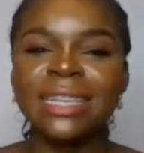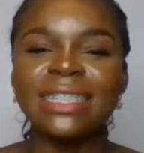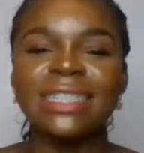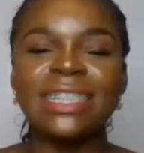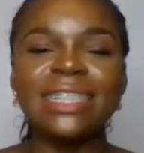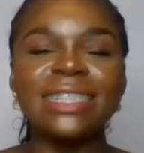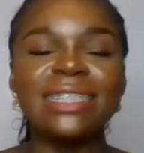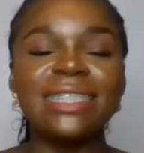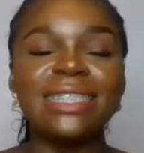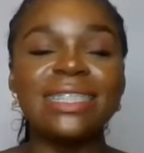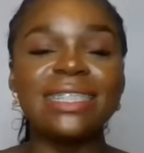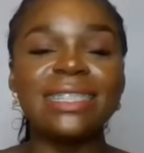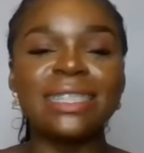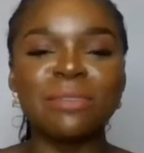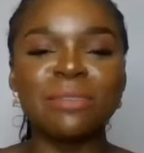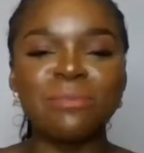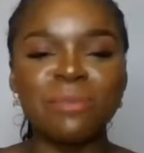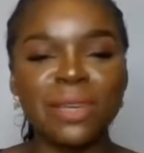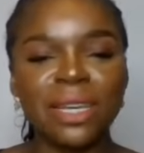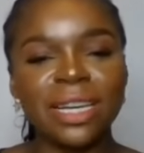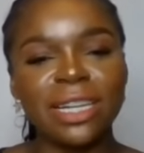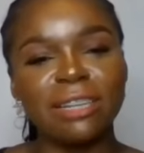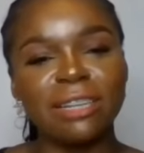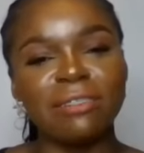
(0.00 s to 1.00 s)
This is
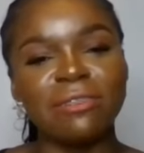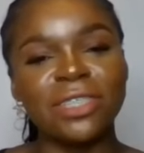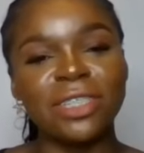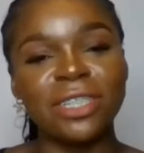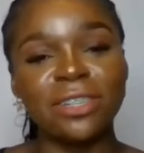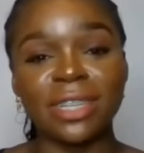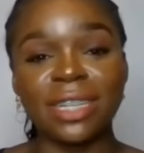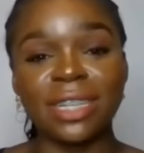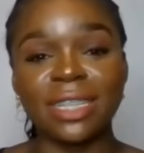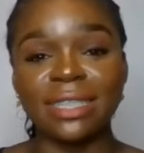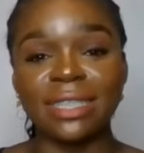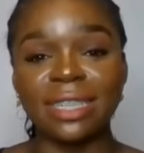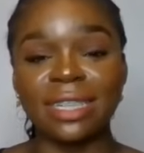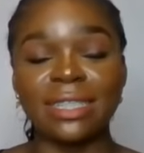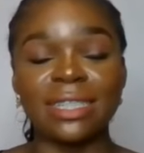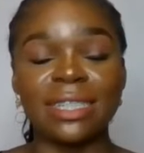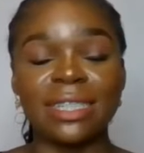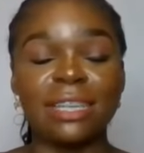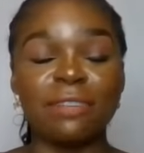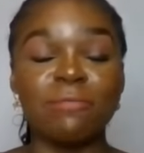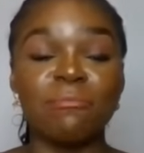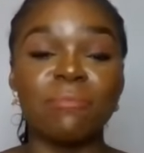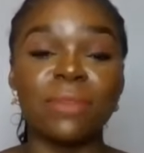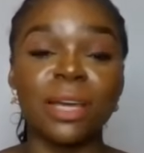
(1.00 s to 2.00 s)
typical of Sharika
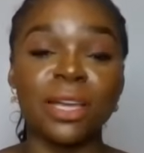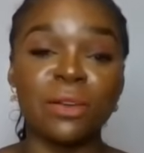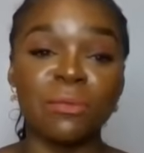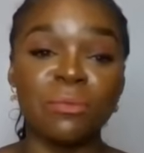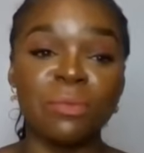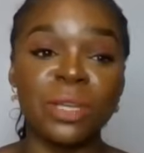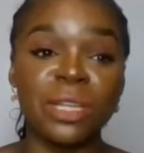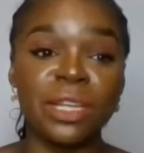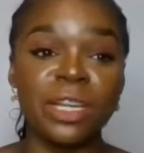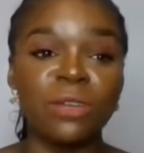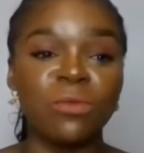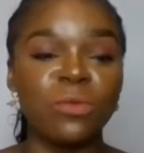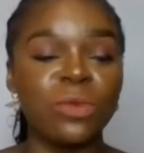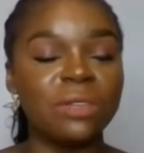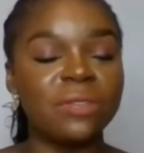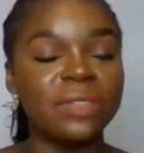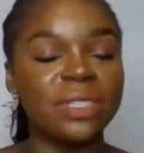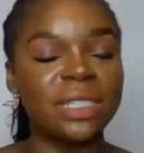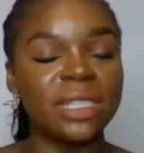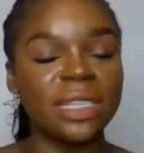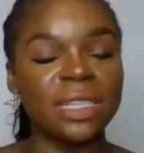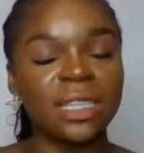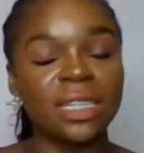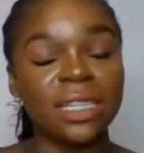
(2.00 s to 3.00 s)
Jackson, in my opinion. We've
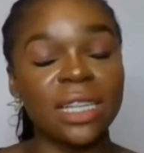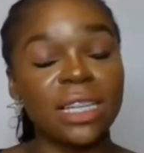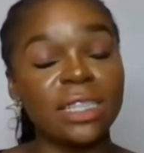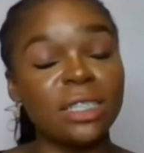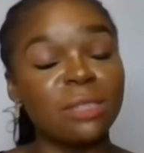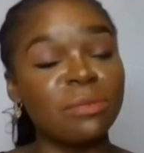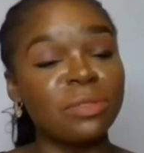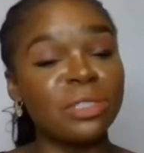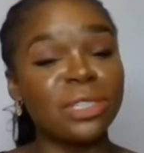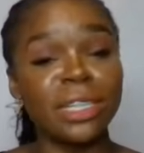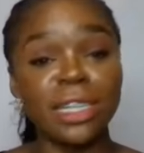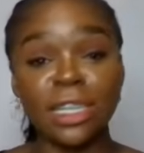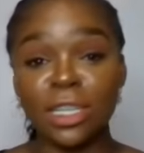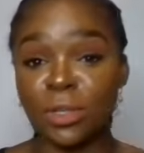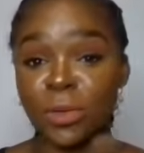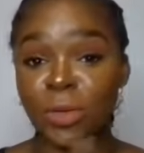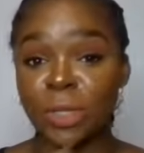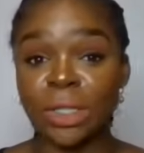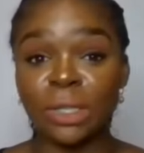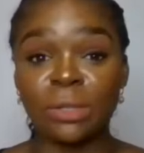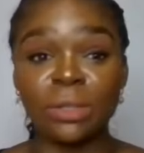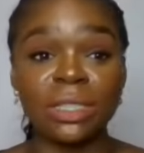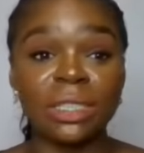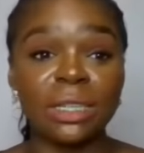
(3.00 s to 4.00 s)
seen it, especially,
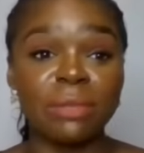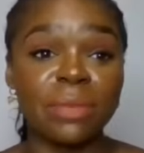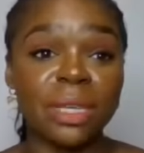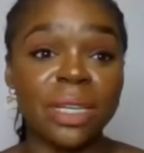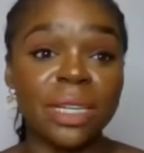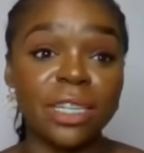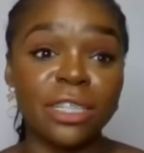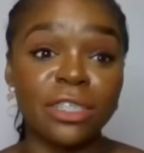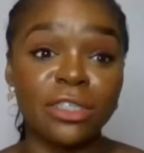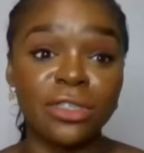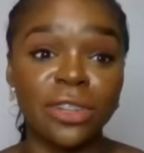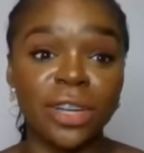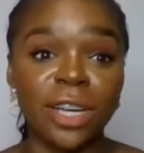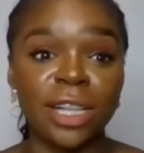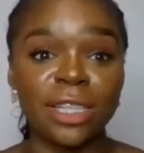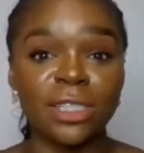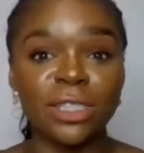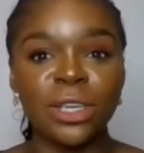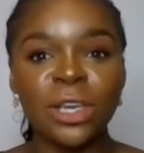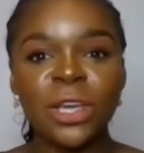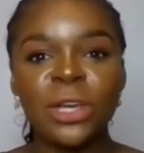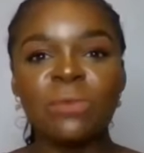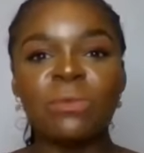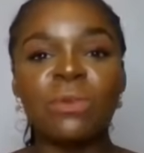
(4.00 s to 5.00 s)
at our Jamaican
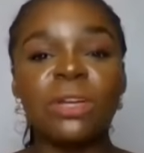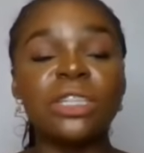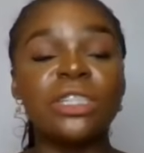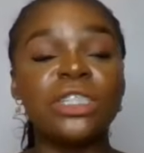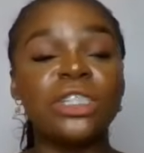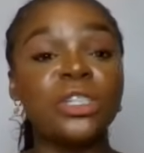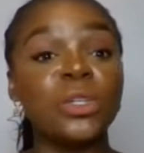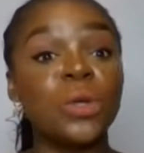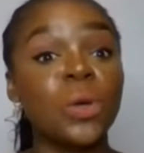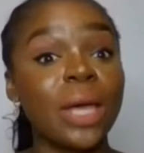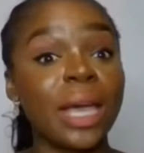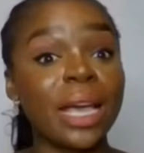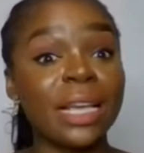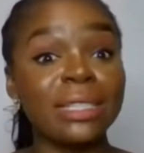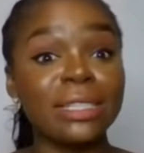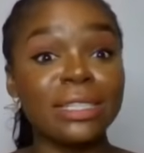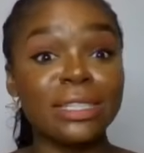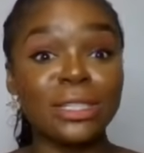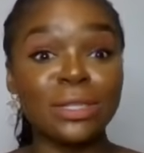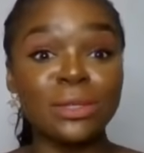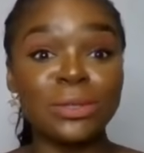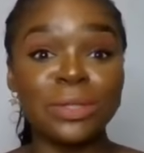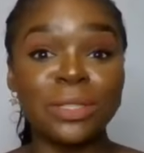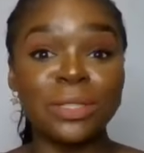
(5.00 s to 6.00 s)
trials, where she,
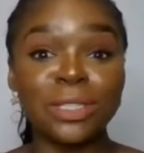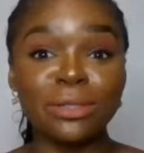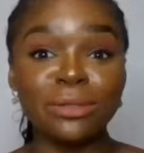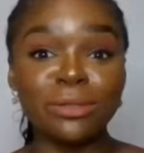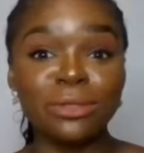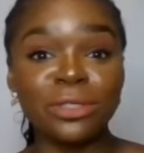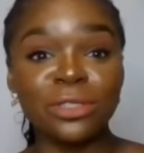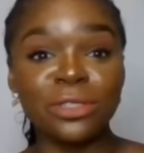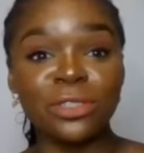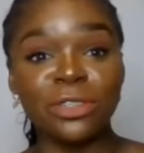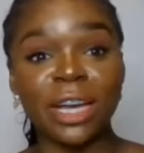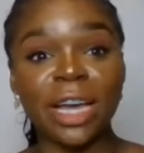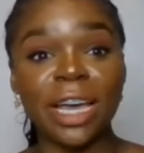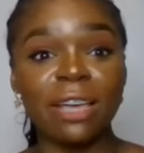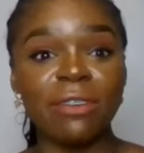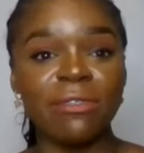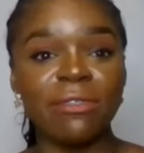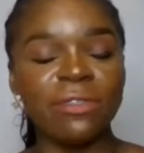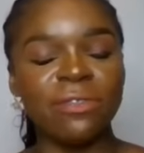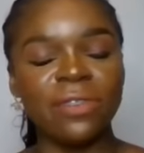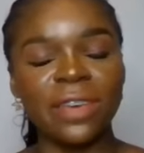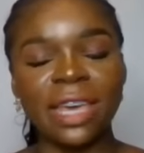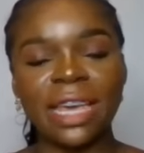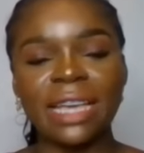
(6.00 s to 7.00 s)
executes a good
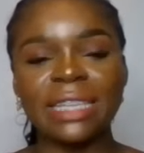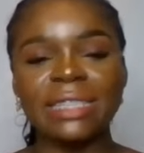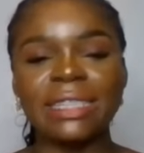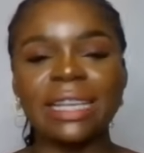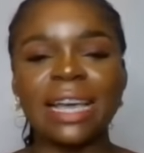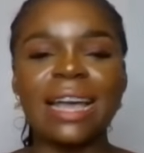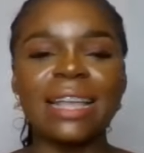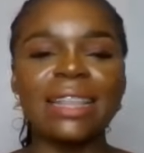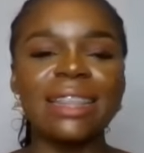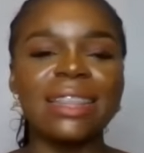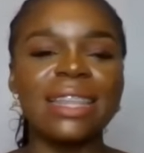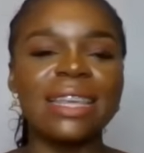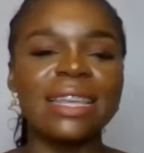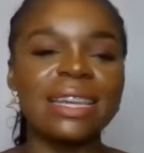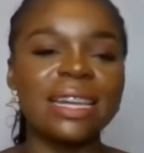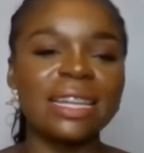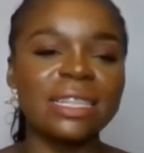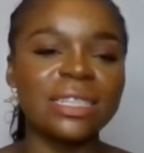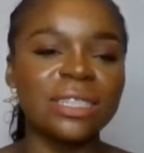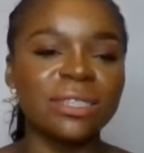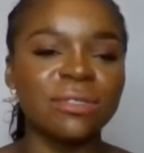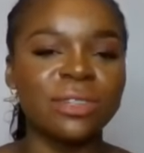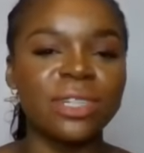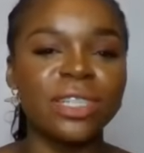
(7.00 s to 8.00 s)
drive phase and then
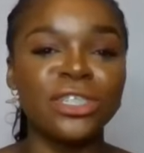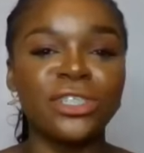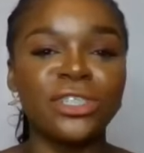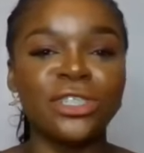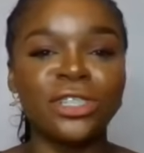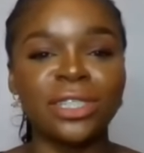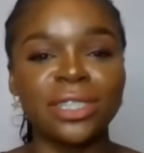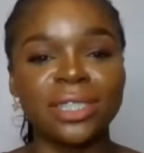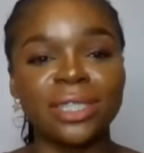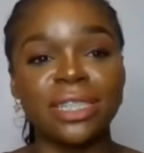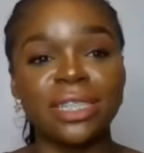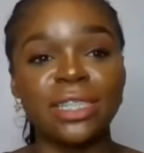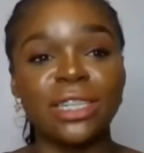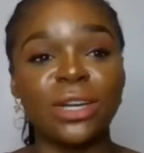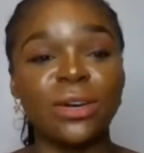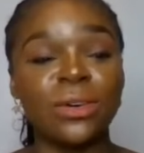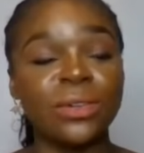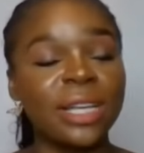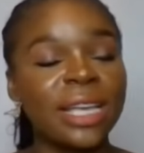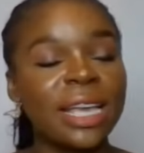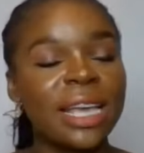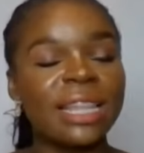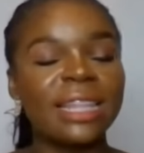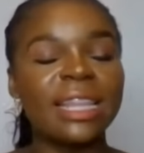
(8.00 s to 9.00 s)
literally shuts it
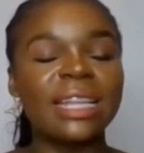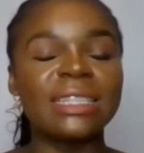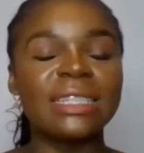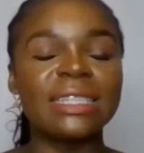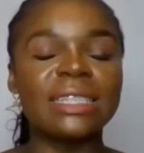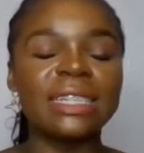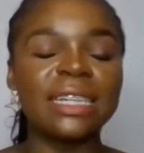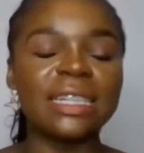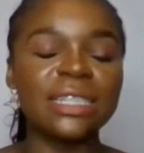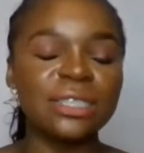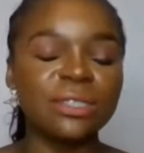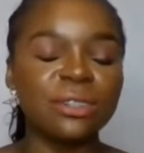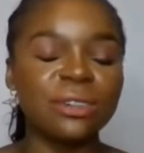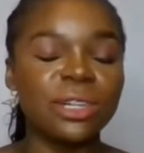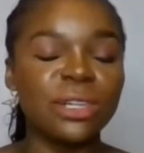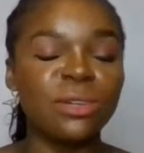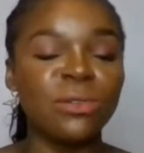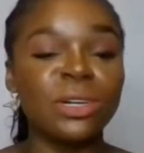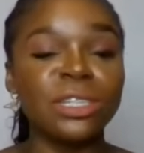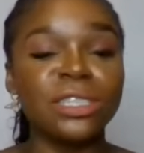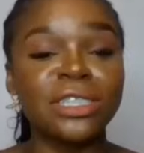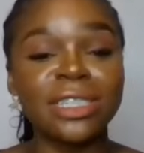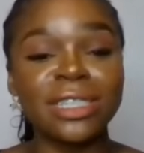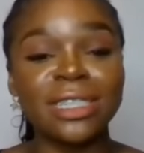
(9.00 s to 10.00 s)
down. That's literally
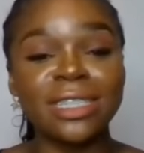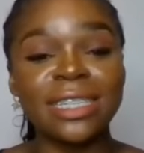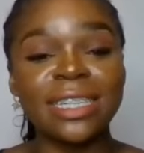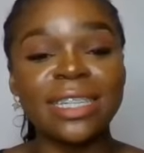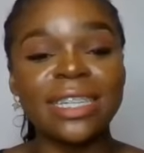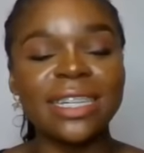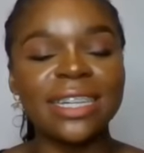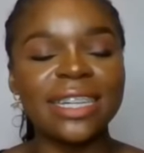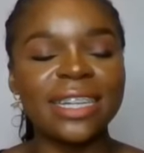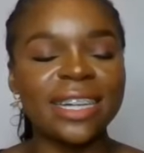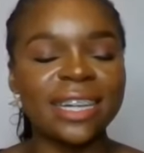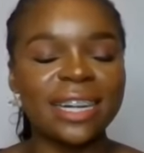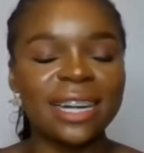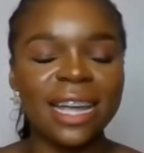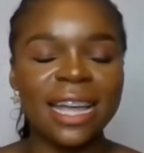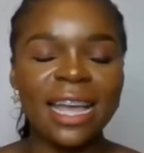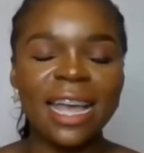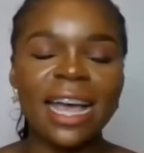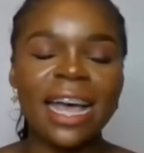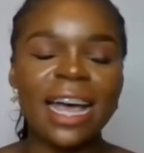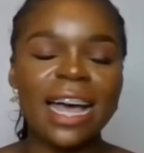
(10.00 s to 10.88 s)
what she did here.